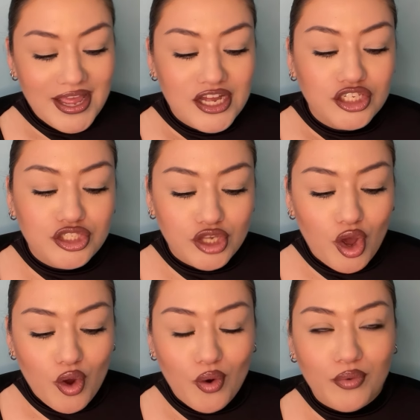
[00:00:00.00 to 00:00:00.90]

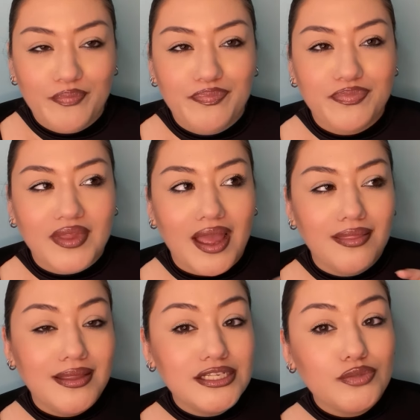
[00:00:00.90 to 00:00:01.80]
So
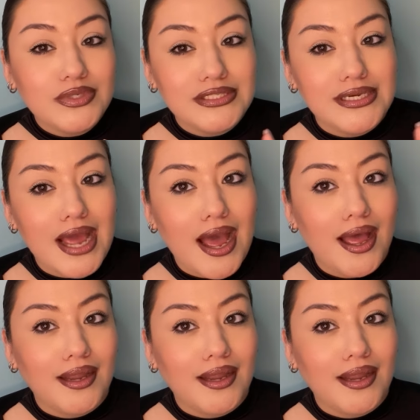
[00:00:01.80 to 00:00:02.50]
this was not